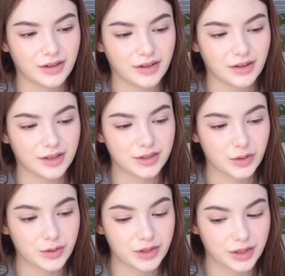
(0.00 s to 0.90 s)

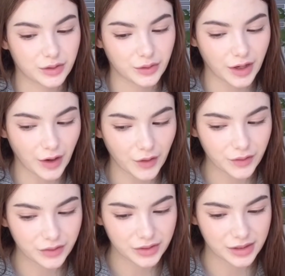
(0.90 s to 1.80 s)
concerns I do have
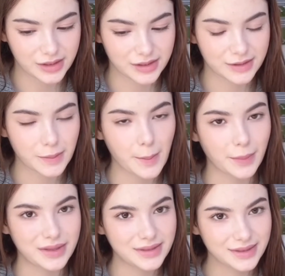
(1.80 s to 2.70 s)
is
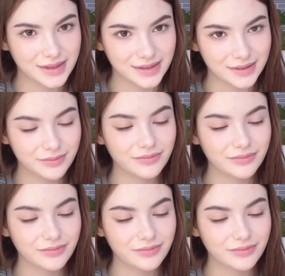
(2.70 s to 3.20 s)
my skin.